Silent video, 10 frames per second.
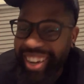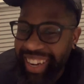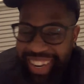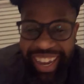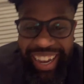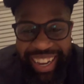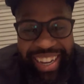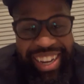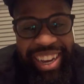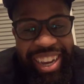in, like,
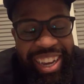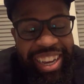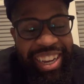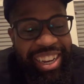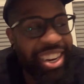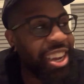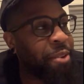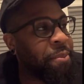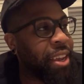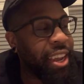you know
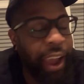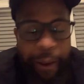what I mean?